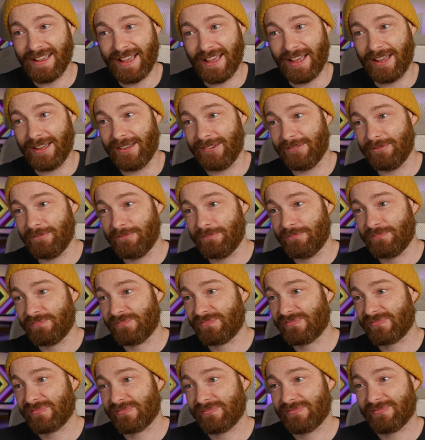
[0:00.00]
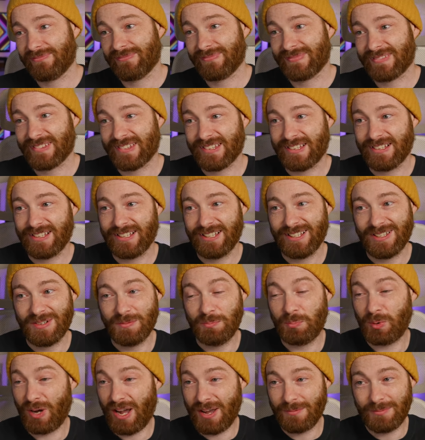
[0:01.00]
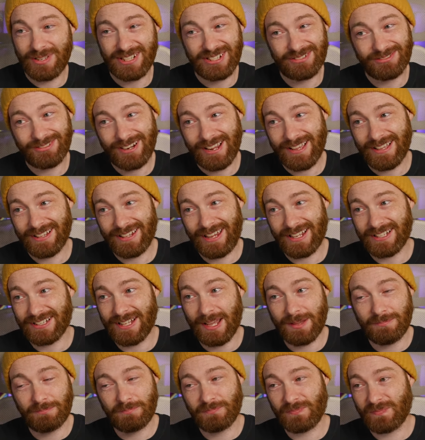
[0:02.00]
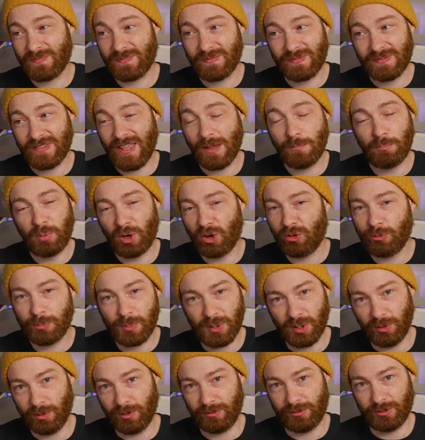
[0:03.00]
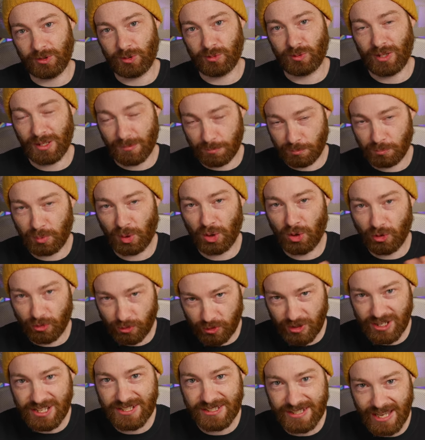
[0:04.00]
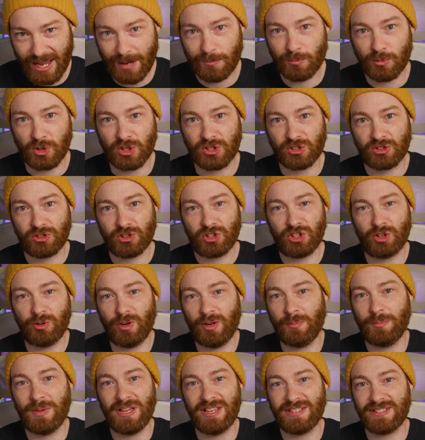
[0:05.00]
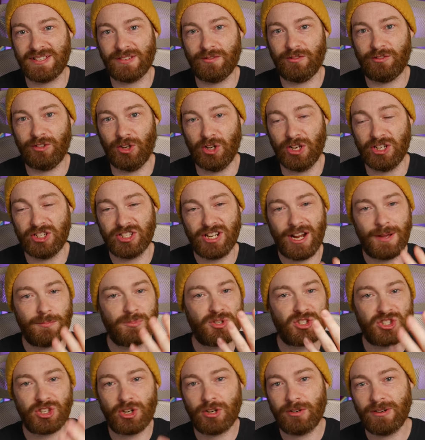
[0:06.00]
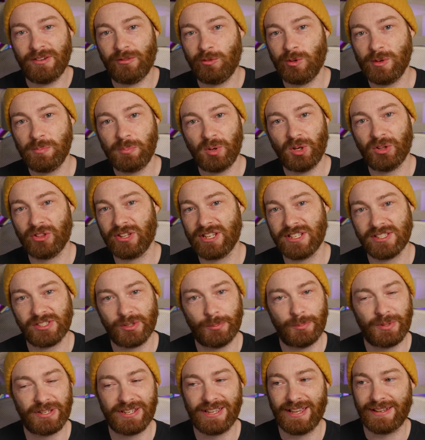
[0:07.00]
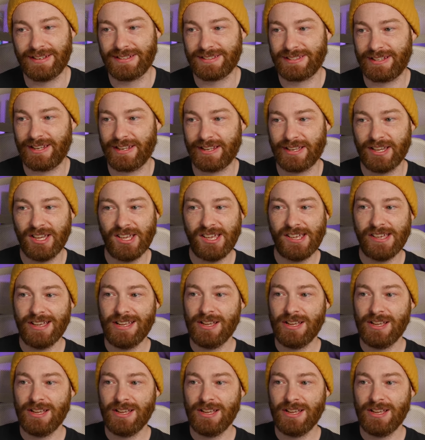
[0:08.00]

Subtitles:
But I mean, the red, like, they're both beautiful. Like, both these cameras shoot amazing footage. And I'm sure if we put these up against, like,